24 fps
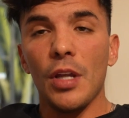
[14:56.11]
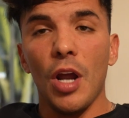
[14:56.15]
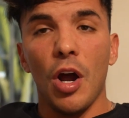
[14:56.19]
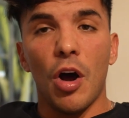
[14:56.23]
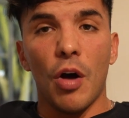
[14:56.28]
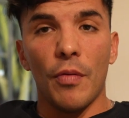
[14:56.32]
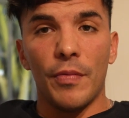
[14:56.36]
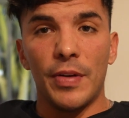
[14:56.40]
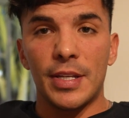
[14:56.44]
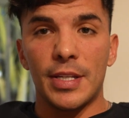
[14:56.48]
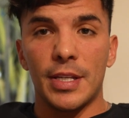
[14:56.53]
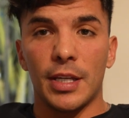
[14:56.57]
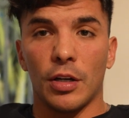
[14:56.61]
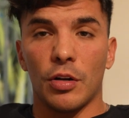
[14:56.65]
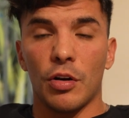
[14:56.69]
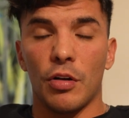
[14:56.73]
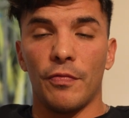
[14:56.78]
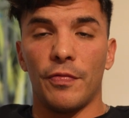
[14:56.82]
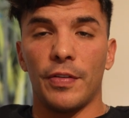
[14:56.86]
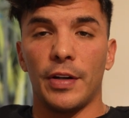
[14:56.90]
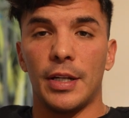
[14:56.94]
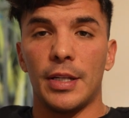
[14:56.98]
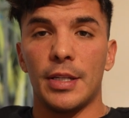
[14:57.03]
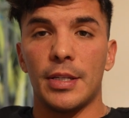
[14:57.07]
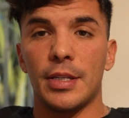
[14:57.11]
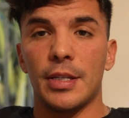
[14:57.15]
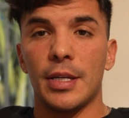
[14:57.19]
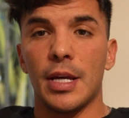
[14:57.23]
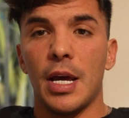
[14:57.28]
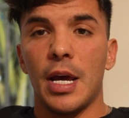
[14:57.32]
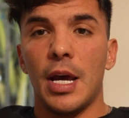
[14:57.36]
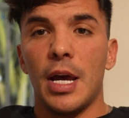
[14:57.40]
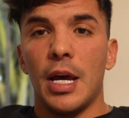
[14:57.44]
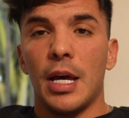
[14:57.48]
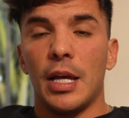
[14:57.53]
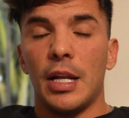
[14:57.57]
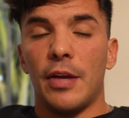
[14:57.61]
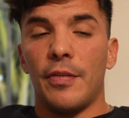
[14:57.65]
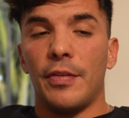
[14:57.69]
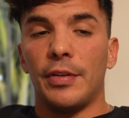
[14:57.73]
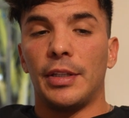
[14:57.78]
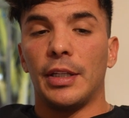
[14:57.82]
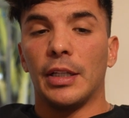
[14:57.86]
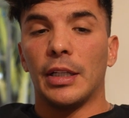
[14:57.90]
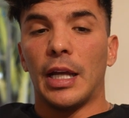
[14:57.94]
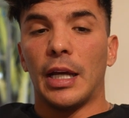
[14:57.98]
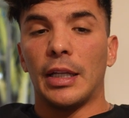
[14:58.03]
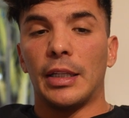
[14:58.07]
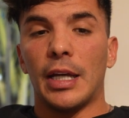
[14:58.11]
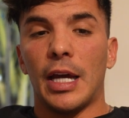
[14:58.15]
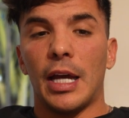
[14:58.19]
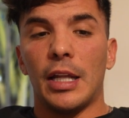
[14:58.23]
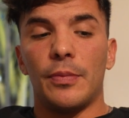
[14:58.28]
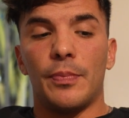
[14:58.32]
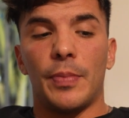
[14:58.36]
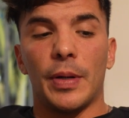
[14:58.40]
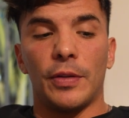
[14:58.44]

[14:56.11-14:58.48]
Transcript: obviously confidence and everything like that.